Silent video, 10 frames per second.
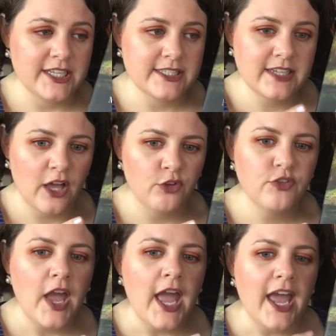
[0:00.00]

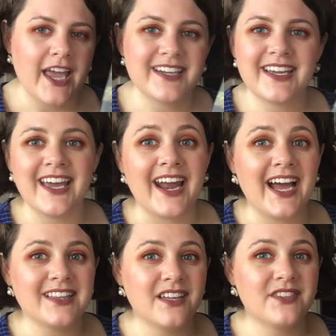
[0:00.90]
itself. And again,
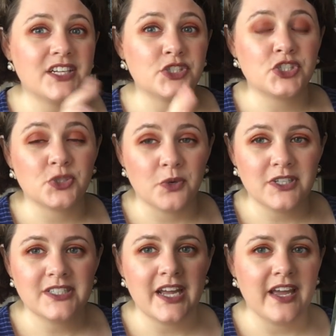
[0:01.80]
I love that it's
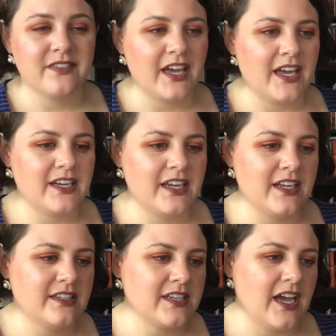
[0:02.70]
short and that
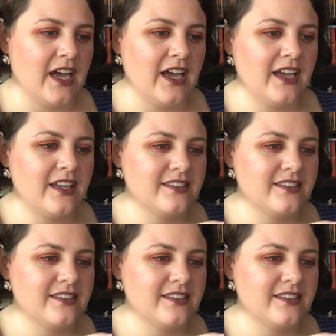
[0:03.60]
it, uh,